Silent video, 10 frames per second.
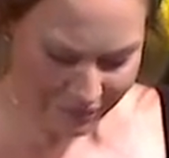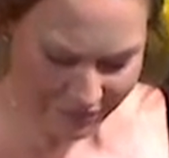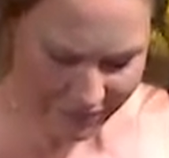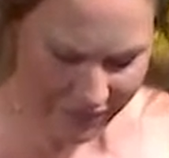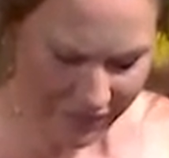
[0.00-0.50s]

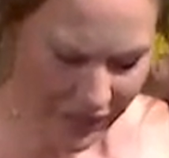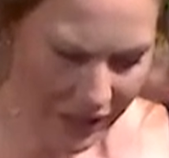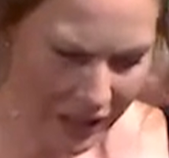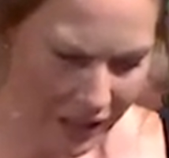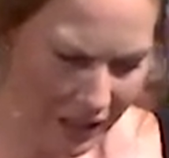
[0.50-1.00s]

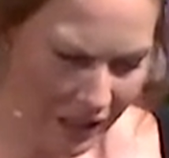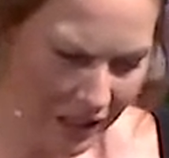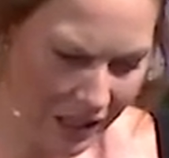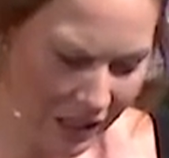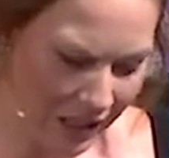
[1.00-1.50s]

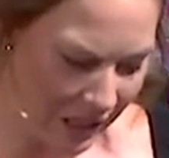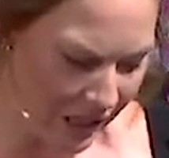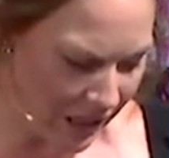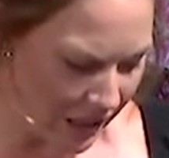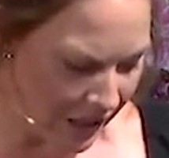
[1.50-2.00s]

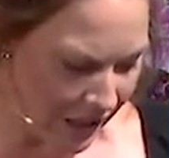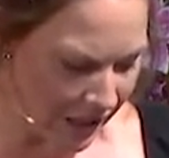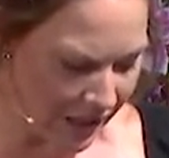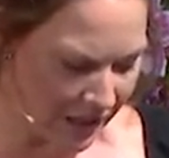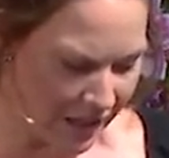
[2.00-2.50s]

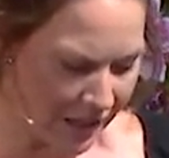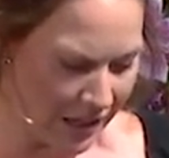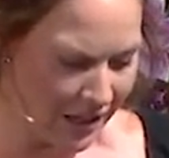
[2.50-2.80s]
[no speech]